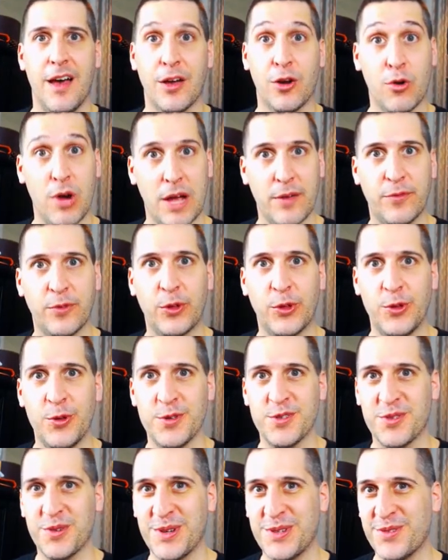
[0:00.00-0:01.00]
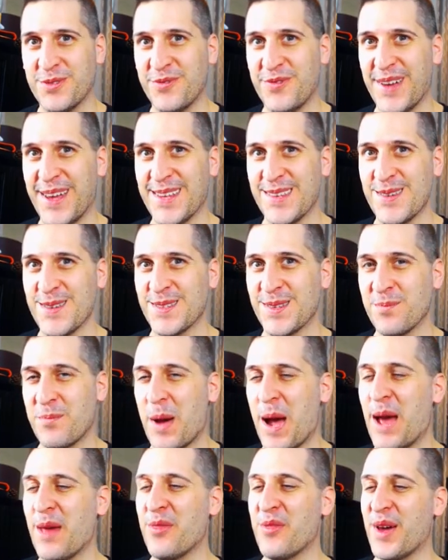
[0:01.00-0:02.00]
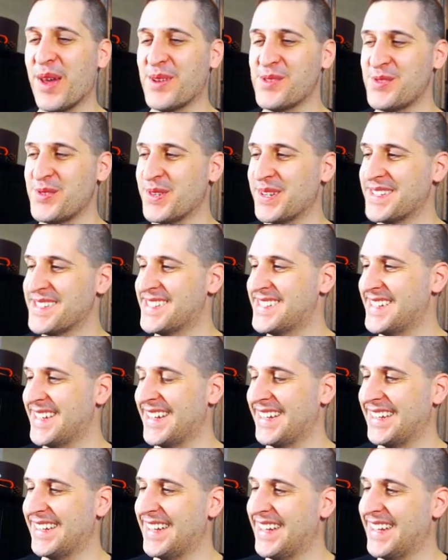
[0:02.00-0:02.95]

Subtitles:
graphical user interface using Python, as you can see.